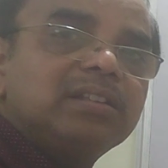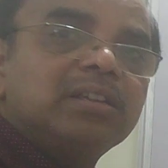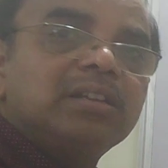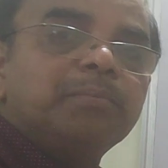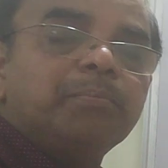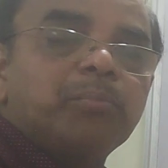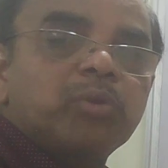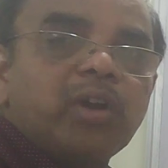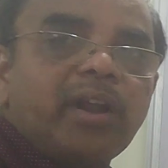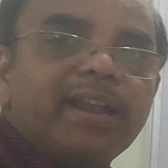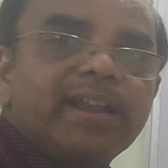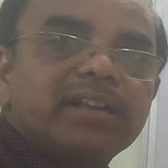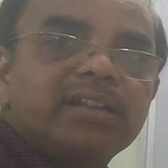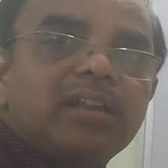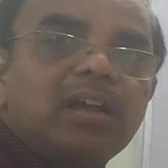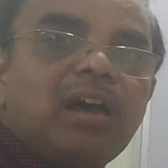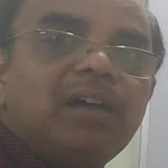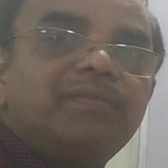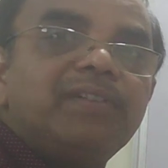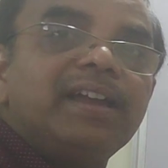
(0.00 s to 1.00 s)
product
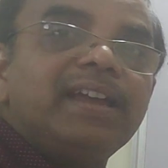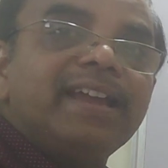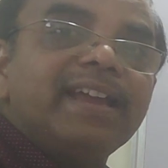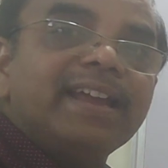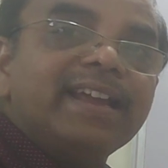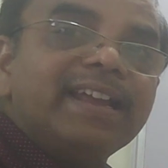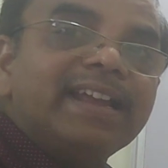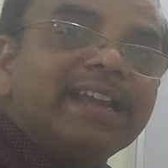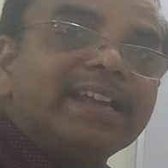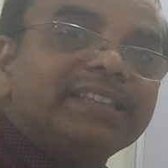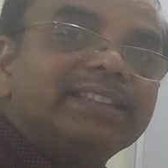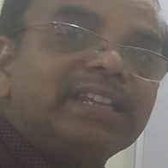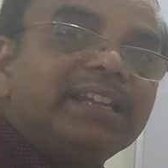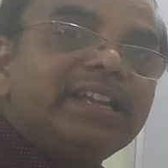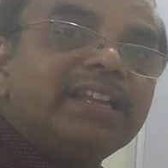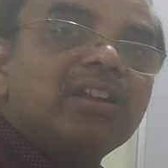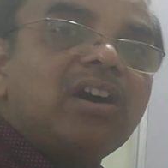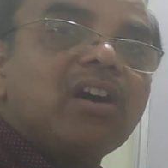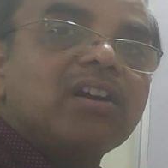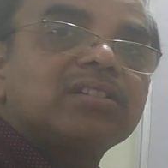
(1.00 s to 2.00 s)
of ethylene
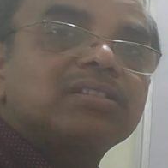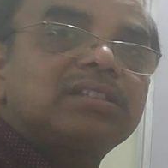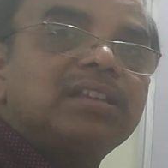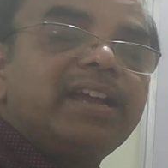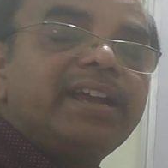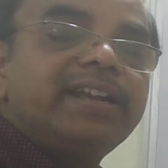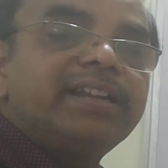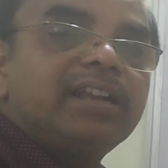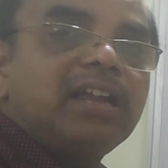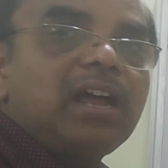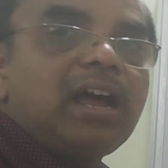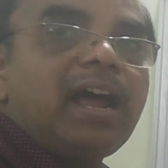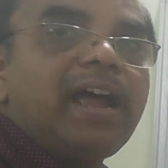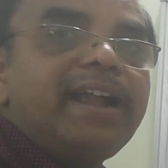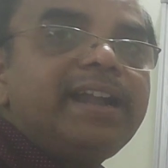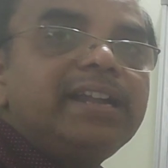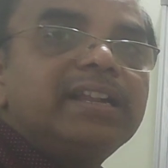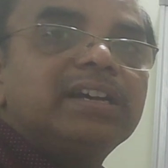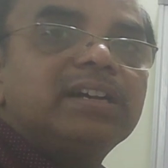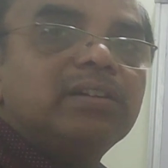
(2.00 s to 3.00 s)
oxide
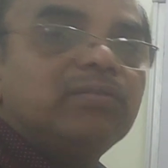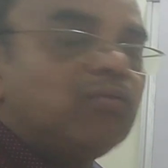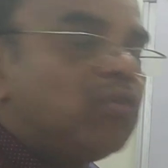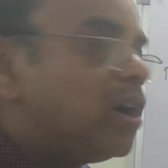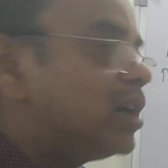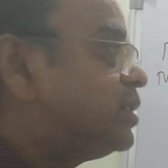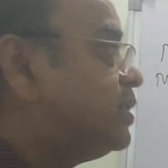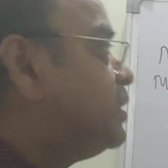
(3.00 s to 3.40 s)
and water.